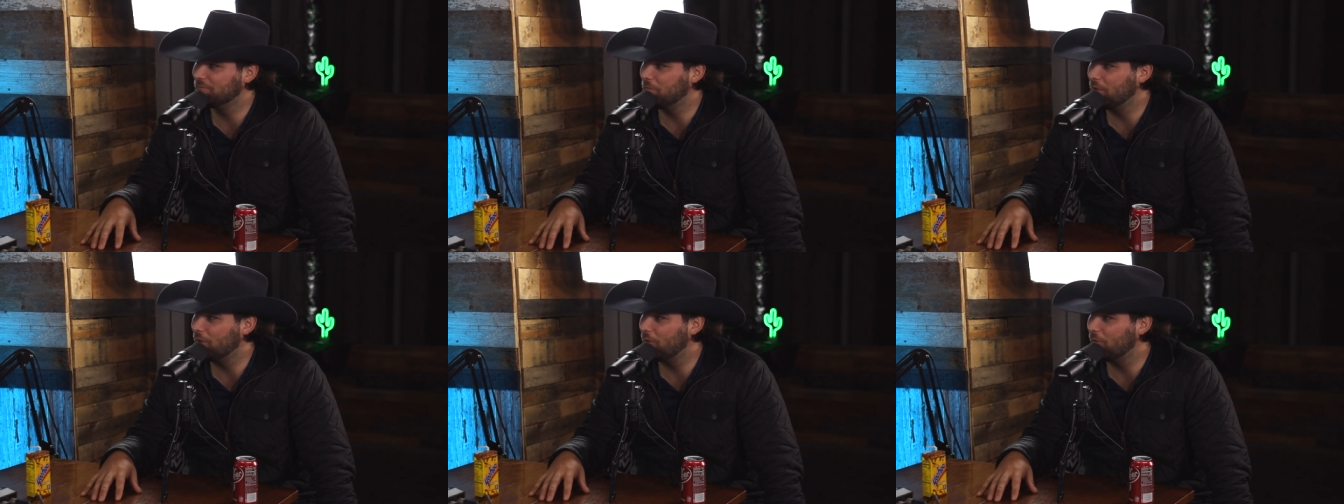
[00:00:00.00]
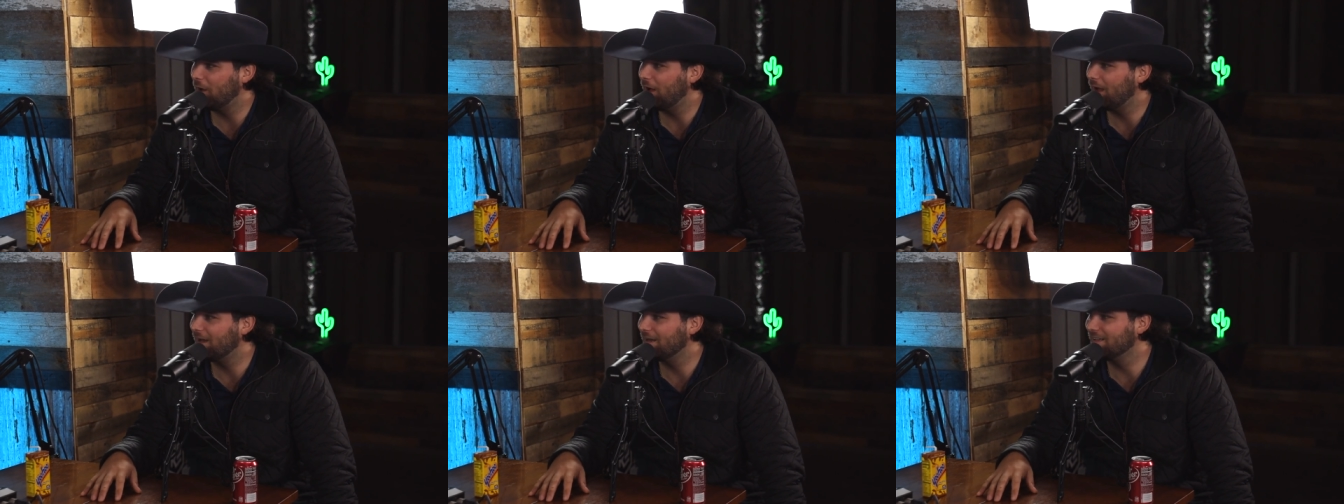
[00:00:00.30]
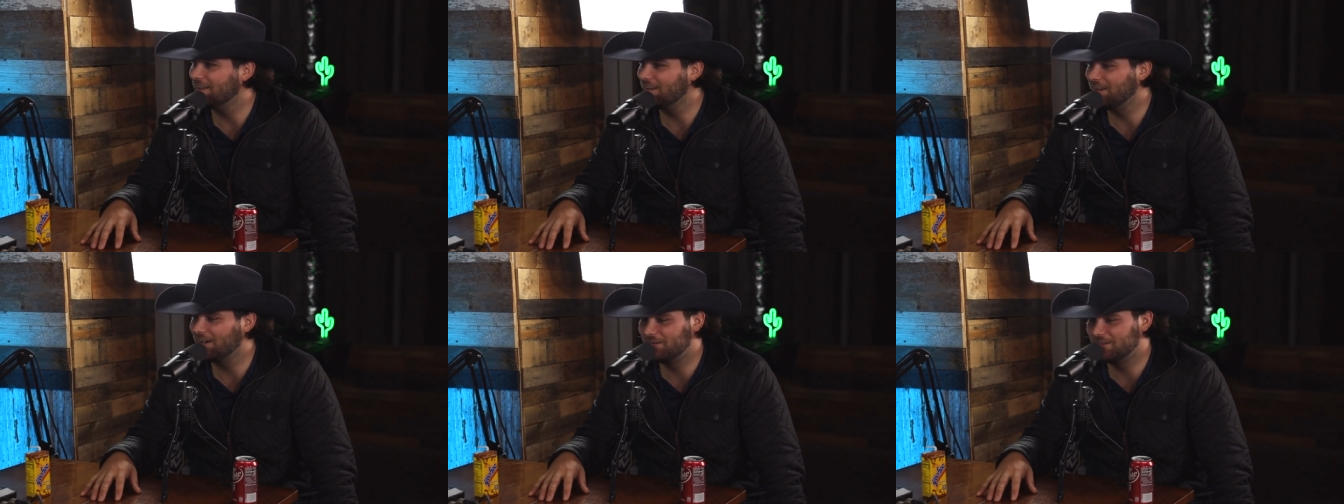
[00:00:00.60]
yeah. be quiet,
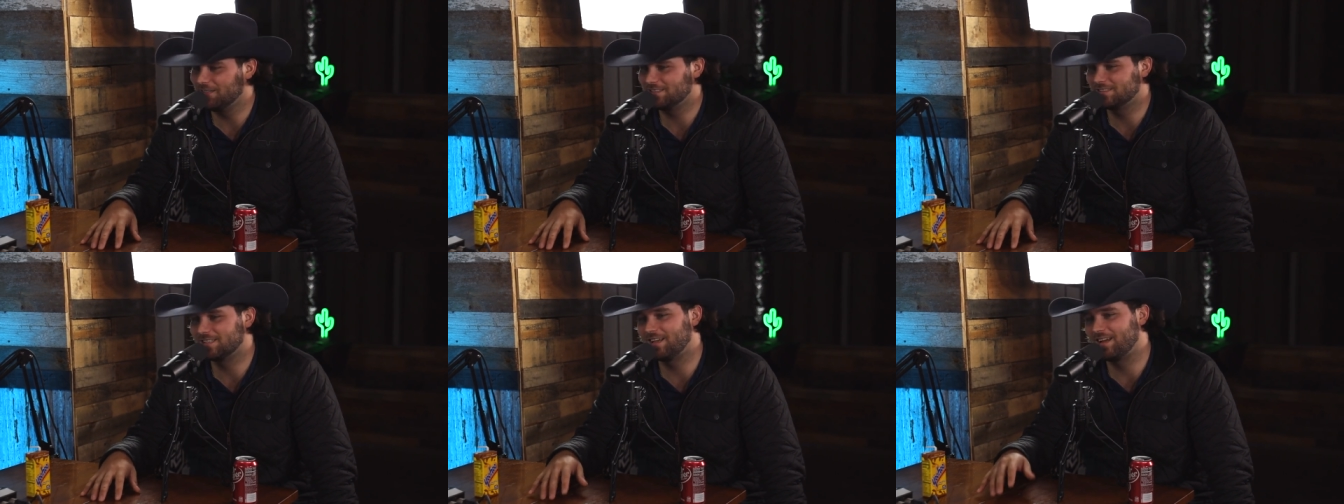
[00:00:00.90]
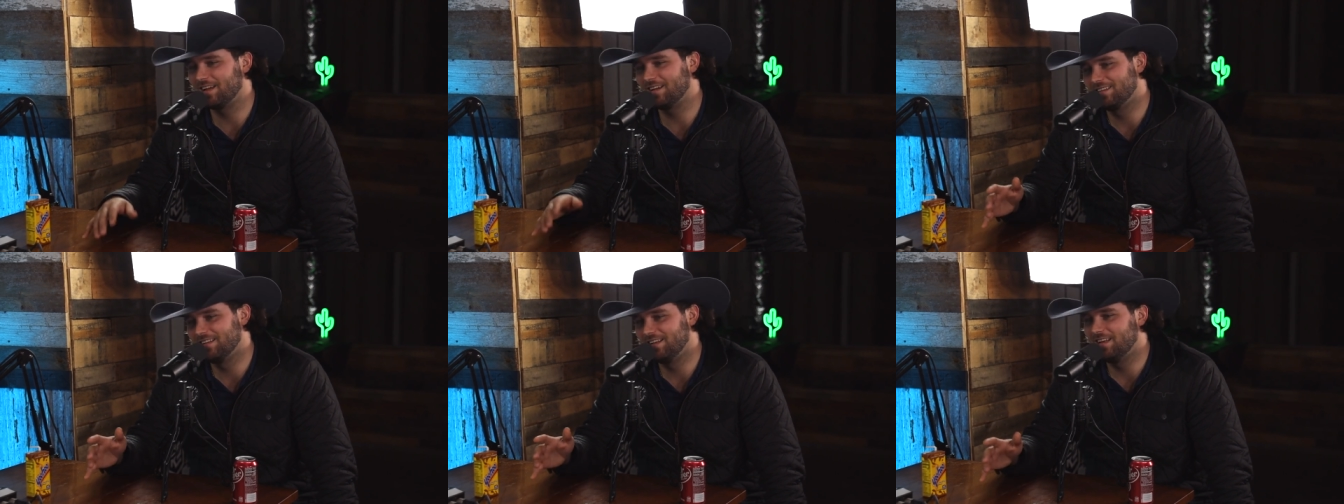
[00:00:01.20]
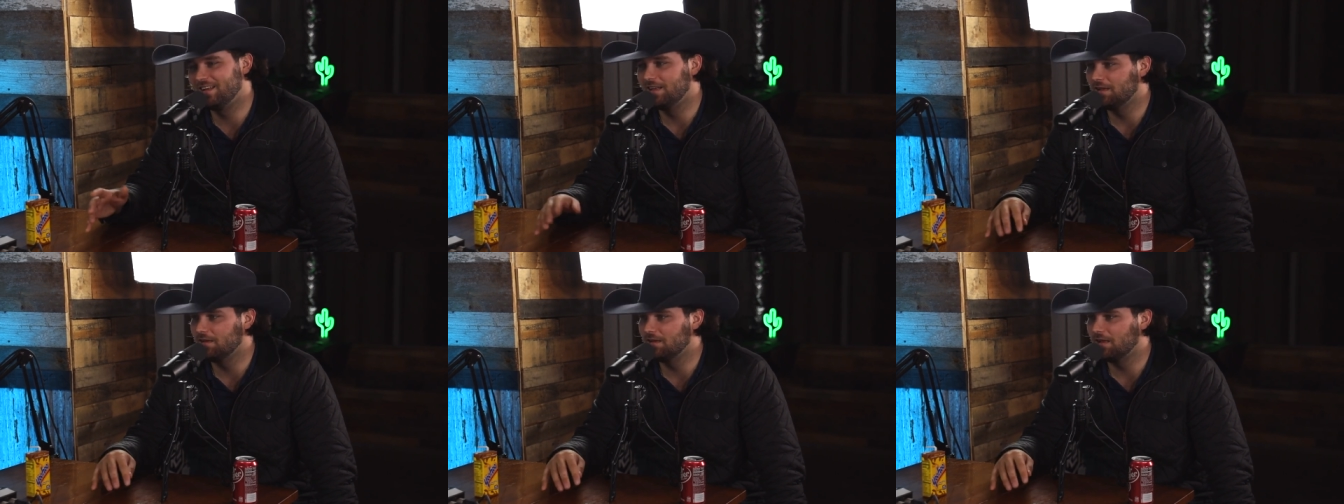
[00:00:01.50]
you know. And it's like,
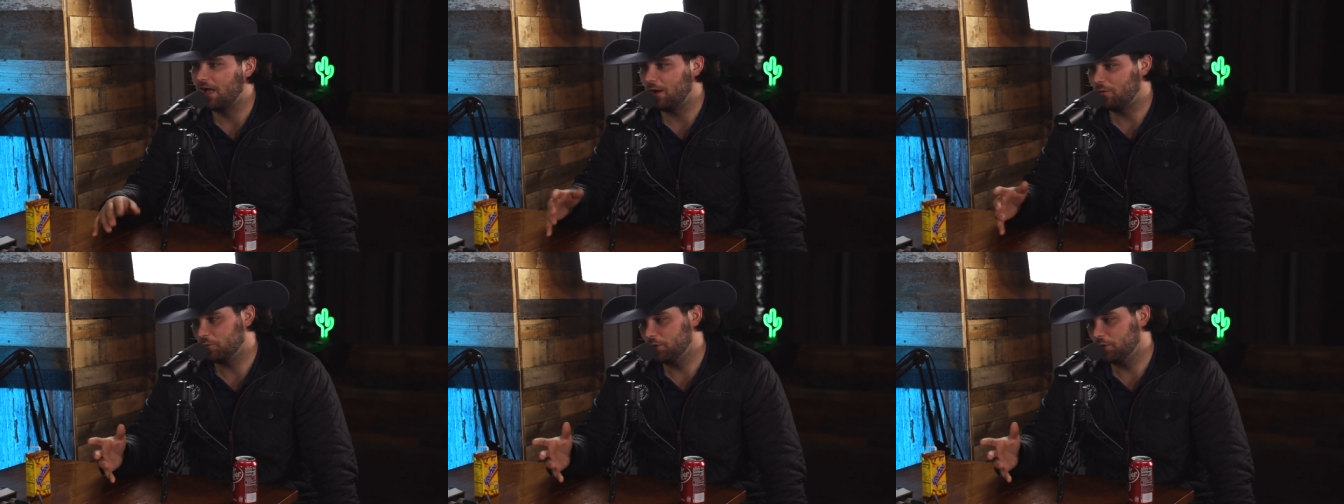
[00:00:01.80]
I